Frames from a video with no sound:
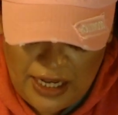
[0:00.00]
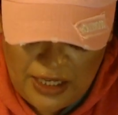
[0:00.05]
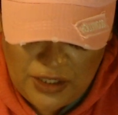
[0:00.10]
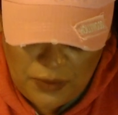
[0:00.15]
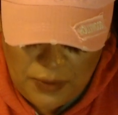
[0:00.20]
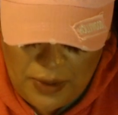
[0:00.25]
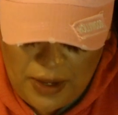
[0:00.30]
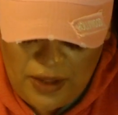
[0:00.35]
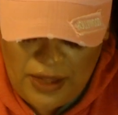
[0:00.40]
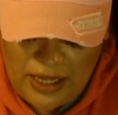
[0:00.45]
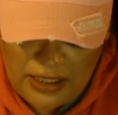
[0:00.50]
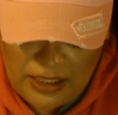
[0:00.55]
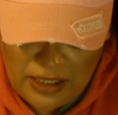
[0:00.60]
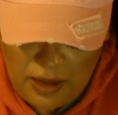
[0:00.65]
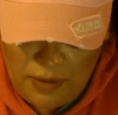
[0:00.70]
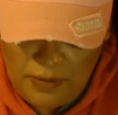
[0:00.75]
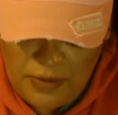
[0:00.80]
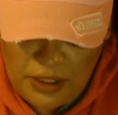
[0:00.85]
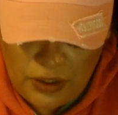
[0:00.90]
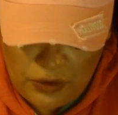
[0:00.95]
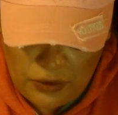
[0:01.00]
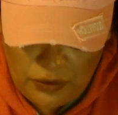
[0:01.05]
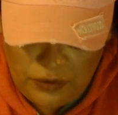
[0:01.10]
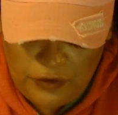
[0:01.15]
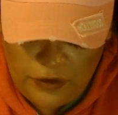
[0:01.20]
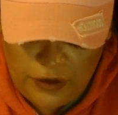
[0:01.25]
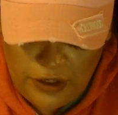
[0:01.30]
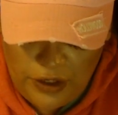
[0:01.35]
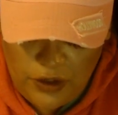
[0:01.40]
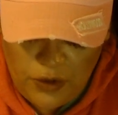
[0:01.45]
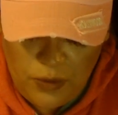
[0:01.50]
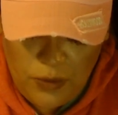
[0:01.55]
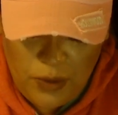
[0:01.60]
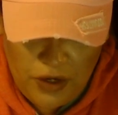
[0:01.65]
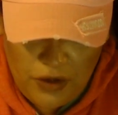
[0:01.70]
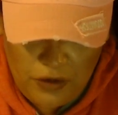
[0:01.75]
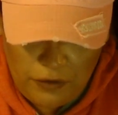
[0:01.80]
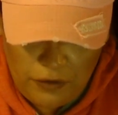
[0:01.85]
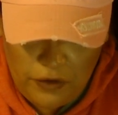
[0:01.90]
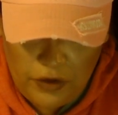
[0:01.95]
well that's coming through for you where
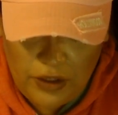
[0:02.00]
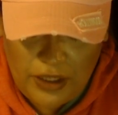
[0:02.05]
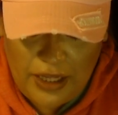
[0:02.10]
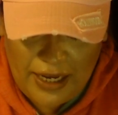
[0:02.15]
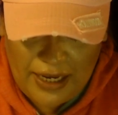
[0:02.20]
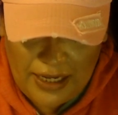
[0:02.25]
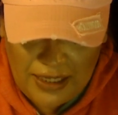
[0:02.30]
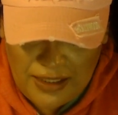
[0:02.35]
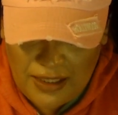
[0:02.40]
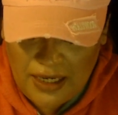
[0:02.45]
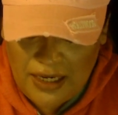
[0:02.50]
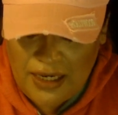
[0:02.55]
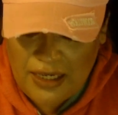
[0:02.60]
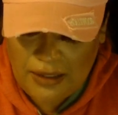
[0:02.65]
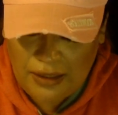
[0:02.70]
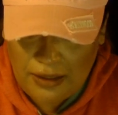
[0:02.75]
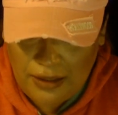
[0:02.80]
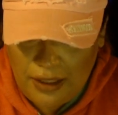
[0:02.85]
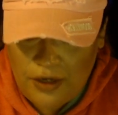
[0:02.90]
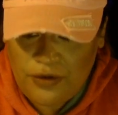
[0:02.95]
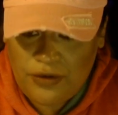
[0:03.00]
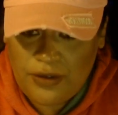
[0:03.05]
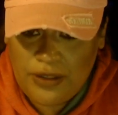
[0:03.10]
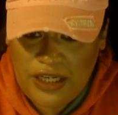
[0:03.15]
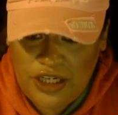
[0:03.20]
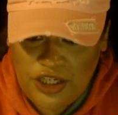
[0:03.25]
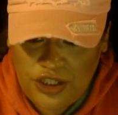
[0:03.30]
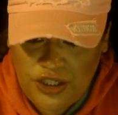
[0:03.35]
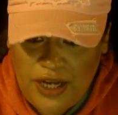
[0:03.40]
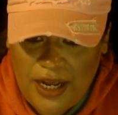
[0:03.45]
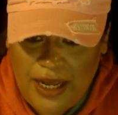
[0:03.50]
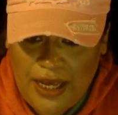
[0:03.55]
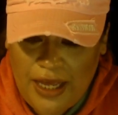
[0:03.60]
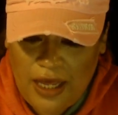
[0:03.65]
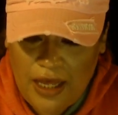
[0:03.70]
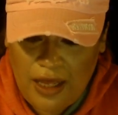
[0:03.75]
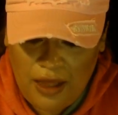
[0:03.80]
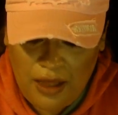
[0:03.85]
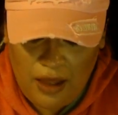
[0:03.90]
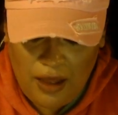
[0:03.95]
you feel like it's going to literally shake
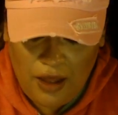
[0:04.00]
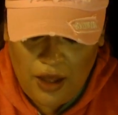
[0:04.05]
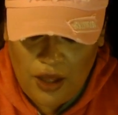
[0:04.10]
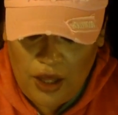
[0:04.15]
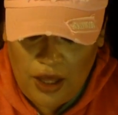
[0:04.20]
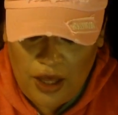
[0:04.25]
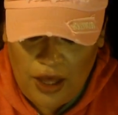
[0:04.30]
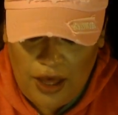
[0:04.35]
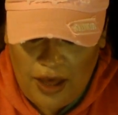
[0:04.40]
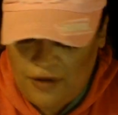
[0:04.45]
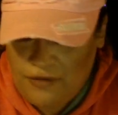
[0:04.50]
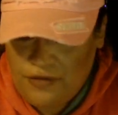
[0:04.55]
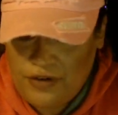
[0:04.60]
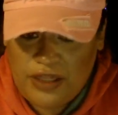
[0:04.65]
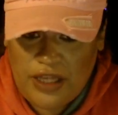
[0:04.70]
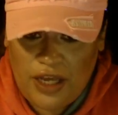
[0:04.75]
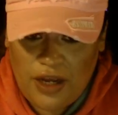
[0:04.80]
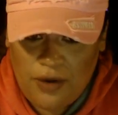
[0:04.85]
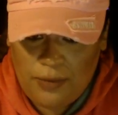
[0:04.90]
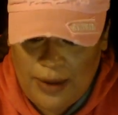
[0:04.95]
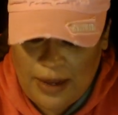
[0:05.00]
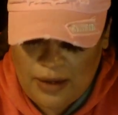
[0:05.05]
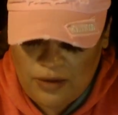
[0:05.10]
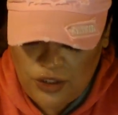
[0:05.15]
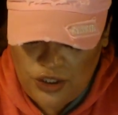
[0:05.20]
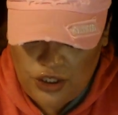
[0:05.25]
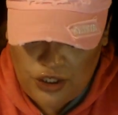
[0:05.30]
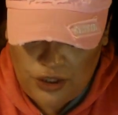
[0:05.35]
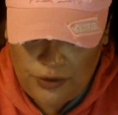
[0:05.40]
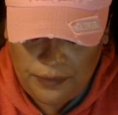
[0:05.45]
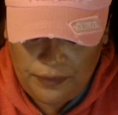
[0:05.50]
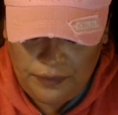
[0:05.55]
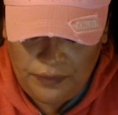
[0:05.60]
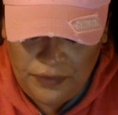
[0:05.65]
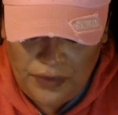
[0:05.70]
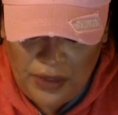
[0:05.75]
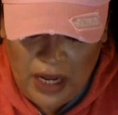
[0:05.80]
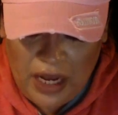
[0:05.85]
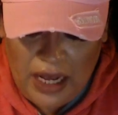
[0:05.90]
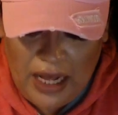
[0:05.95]
everything around you
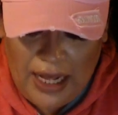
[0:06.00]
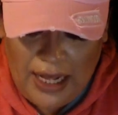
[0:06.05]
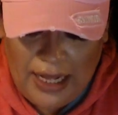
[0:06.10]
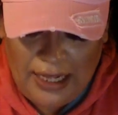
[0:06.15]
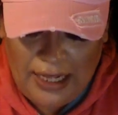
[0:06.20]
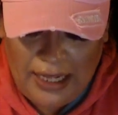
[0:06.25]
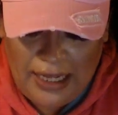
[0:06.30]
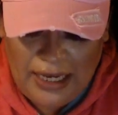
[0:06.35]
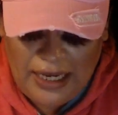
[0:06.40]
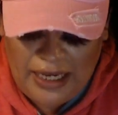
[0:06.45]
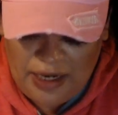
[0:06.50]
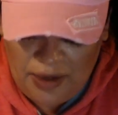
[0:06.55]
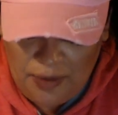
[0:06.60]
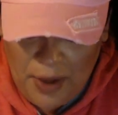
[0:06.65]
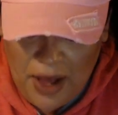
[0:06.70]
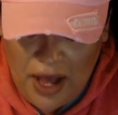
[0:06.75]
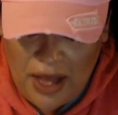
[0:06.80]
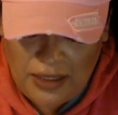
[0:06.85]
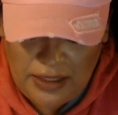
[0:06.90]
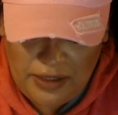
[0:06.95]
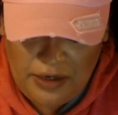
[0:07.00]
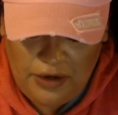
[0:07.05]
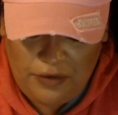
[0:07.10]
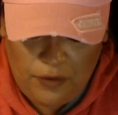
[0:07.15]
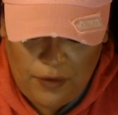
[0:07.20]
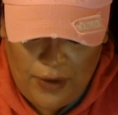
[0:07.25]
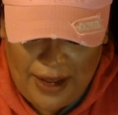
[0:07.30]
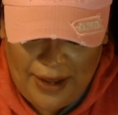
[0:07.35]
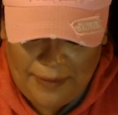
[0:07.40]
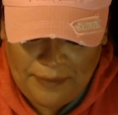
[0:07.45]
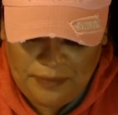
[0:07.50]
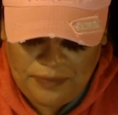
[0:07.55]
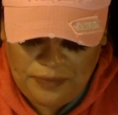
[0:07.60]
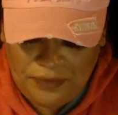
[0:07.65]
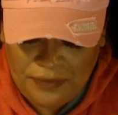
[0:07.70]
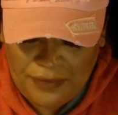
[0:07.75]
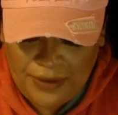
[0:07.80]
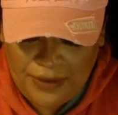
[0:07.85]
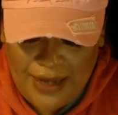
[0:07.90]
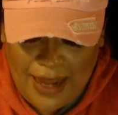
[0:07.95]
uh, in a positive way.
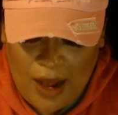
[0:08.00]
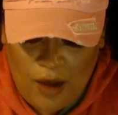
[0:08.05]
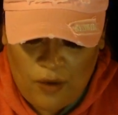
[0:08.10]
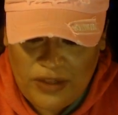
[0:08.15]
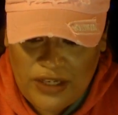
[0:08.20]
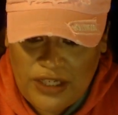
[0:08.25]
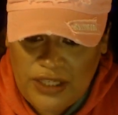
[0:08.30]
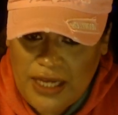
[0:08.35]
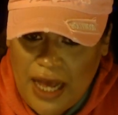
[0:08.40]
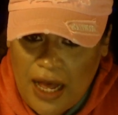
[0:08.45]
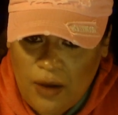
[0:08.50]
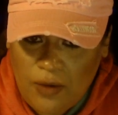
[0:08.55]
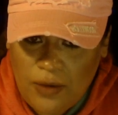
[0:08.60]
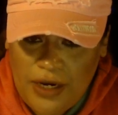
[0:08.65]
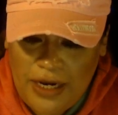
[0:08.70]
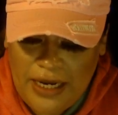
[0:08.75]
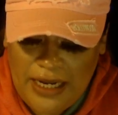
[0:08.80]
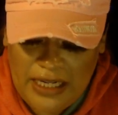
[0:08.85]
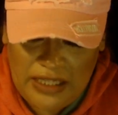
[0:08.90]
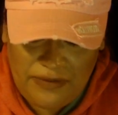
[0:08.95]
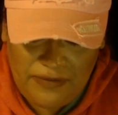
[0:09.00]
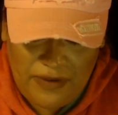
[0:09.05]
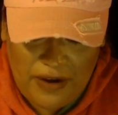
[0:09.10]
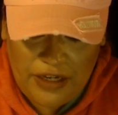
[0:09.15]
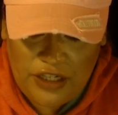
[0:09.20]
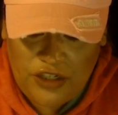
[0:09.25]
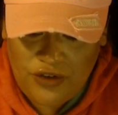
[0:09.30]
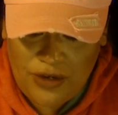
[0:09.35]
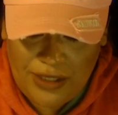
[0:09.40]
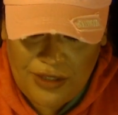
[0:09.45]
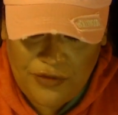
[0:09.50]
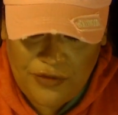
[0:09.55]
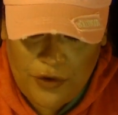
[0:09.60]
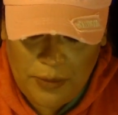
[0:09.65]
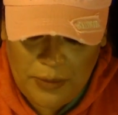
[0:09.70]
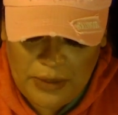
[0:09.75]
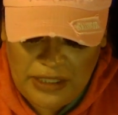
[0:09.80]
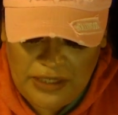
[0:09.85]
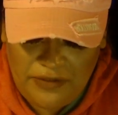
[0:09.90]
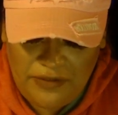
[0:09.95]
Now, the Tower is very
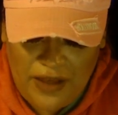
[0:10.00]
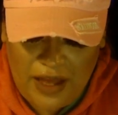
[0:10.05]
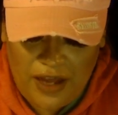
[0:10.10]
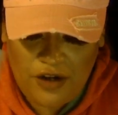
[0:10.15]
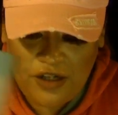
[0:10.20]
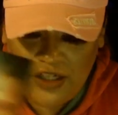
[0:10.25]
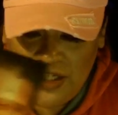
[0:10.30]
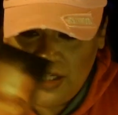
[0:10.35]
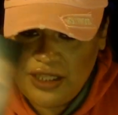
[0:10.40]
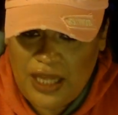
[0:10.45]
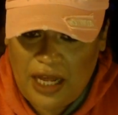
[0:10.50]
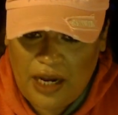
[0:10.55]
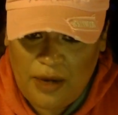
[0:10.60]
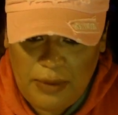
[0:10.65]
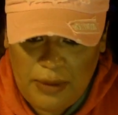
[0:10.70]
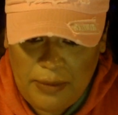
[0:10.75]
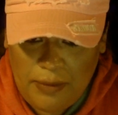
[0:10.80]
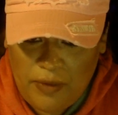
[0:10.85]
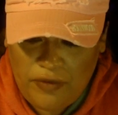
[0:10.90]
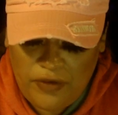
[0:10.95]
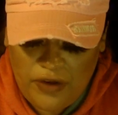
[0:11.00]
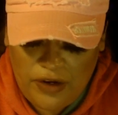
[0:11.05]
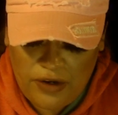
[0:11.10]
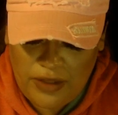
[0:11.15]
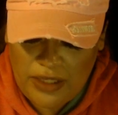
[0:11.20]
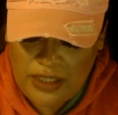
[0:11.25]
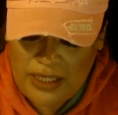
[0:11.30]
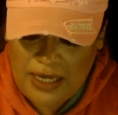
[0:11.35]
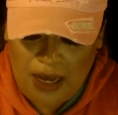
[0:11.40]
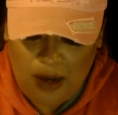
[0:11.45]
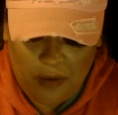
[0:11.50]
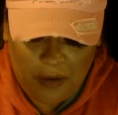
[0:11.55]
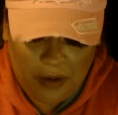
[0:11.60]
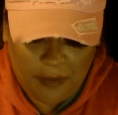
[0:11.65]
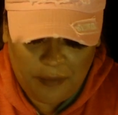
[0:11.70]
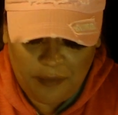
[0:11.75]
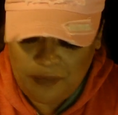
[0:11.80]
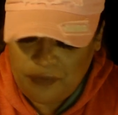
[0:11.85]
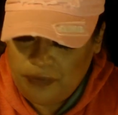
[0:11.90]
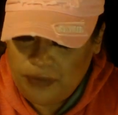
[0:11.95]
transformative energy. A lot of people fear the Tower.
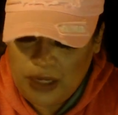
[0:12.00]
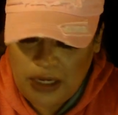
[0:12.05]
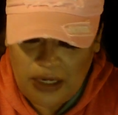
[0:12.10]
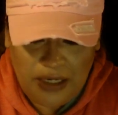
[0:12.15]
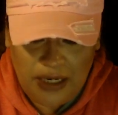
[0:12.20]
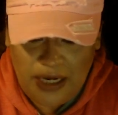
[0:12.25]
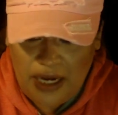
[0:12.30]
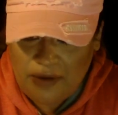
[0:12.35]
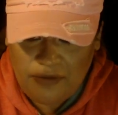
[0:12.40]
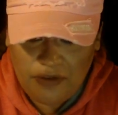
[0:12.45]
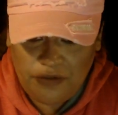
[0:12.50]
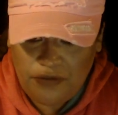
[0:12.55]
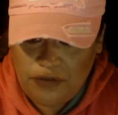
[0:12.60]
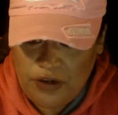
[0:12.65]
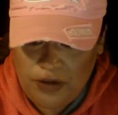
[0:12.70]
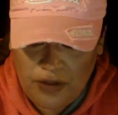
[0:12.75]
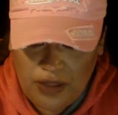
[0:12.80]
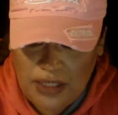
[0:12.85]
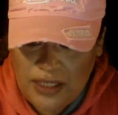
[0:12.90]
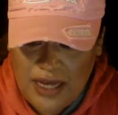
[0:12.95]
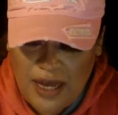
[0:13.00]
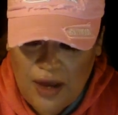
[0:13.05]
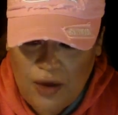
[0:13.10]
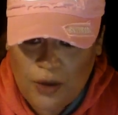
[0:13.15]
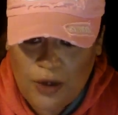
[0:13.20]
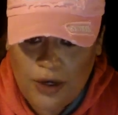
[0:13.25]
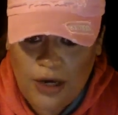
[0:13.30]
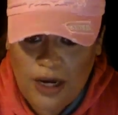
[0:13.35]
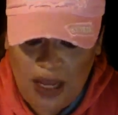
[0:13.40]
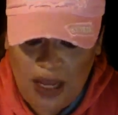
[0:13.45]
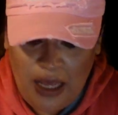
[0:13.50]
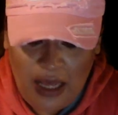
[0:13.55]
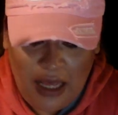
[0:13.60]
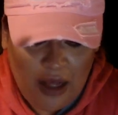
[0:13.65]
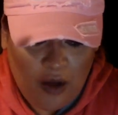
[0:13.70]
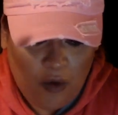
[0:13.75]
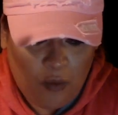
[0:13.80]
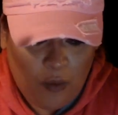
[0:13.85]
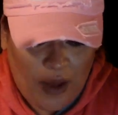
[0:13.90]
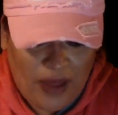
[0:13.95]
Never fear the Tower.
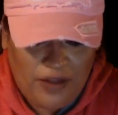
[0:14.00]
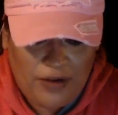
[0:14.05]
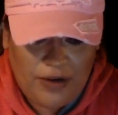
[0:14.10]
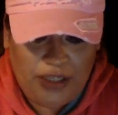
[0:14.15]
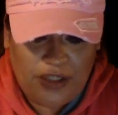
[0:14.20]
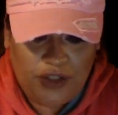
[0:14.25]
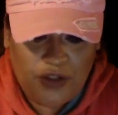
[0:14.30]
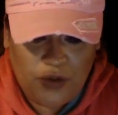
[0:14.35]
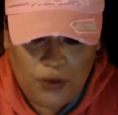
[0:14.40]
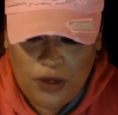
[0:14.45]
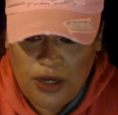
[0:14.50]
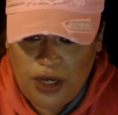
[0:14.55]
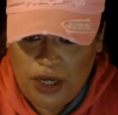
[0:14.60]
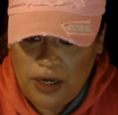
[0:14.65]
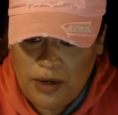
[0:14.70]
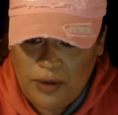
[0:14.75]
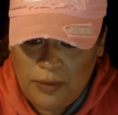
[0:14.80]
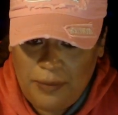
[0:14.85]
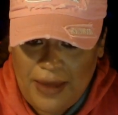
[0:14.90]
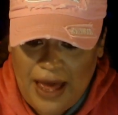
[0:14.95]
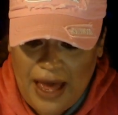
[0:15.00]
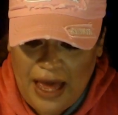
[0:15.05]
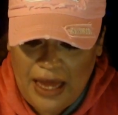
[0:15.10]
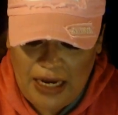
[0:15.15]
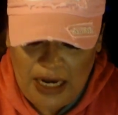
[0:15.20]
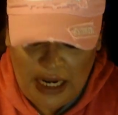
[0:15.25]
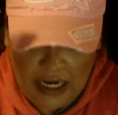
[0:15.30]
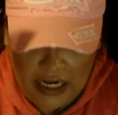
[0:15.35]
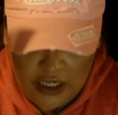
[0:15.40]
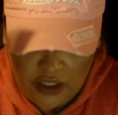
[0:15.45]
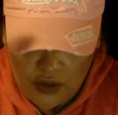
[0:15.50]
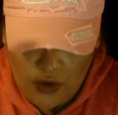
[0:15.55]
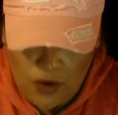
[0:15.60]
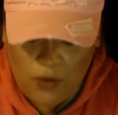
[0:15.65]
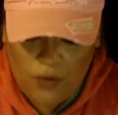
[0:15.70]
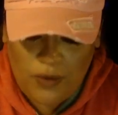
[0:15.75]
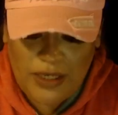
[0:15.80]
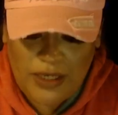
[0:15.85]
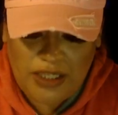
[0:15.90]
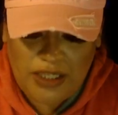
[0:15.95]
Whether it's through good or bad, it is always to